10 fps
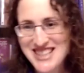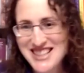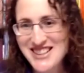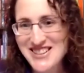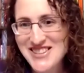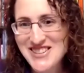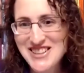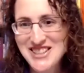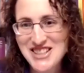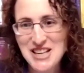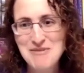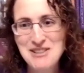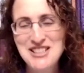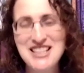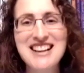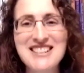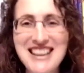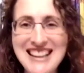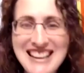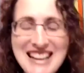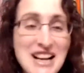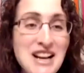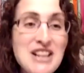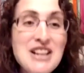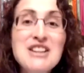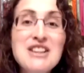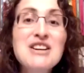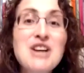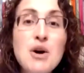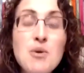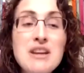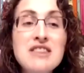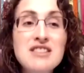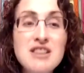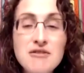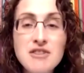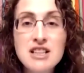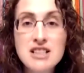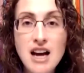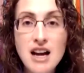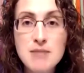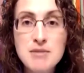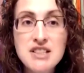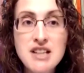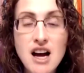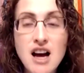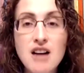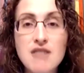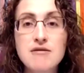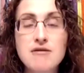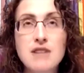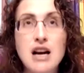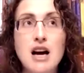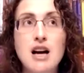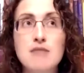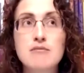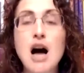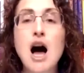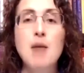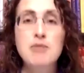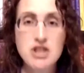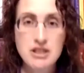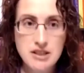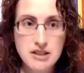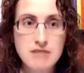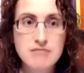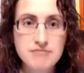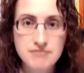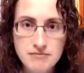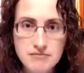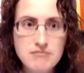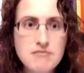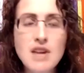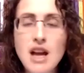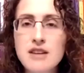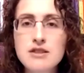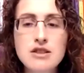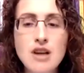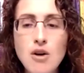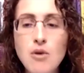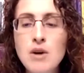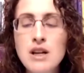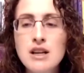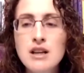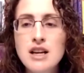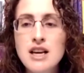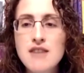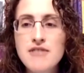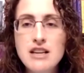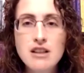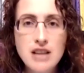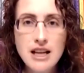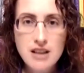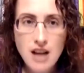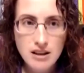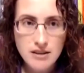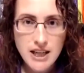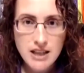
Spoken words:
to, or should I push coloring? Go with different types of options. So if they don't like coloring,